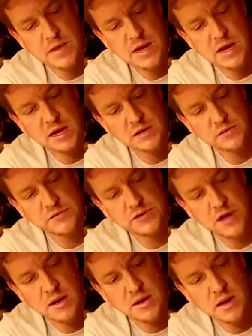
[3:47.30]
I got a new
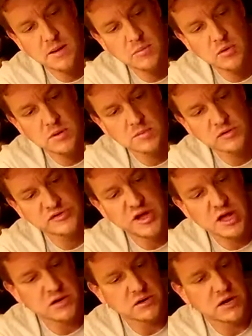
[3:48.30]
portable
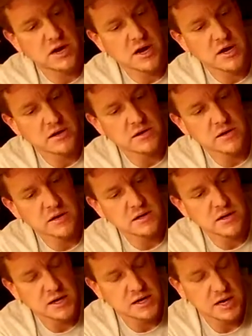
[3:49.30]
soldering iron that
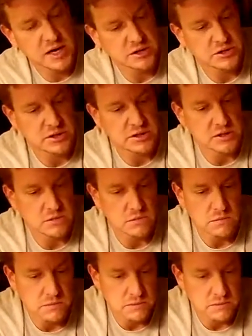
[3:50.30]
I can actually do